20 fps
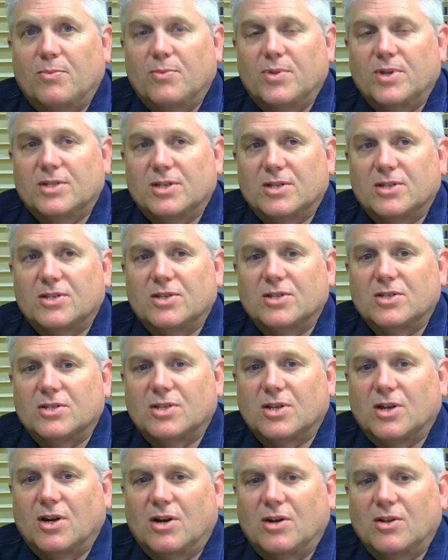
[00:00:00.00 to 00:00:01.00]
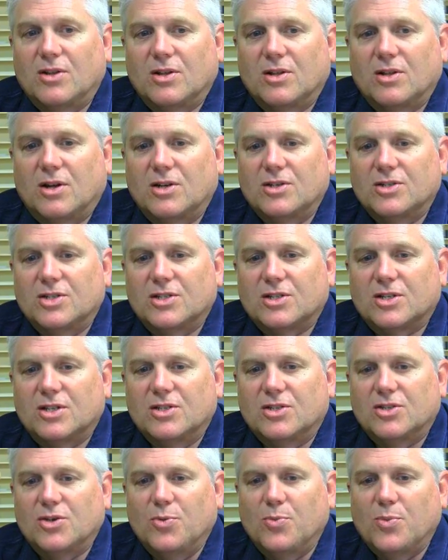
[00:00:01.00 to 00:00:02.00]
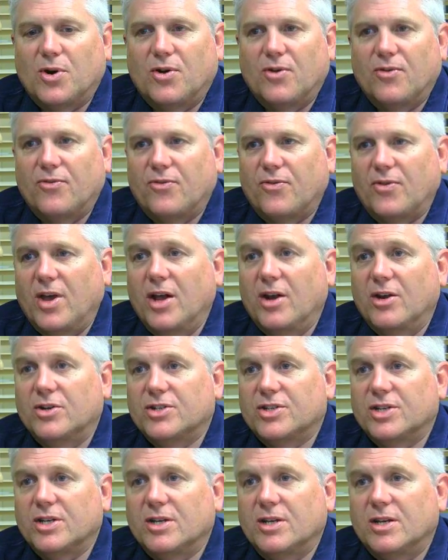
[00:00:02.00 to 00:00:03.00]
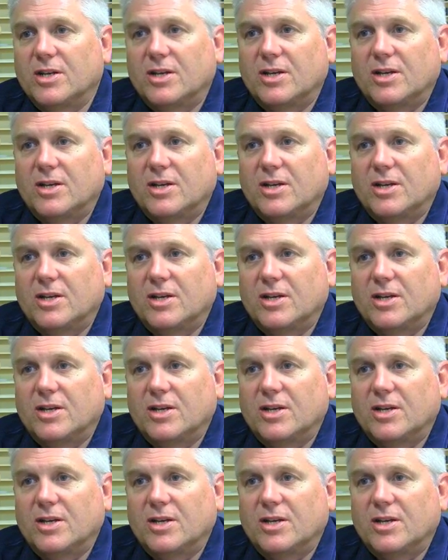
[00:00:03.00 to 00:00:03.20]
Businesses are the largest consumer of energy.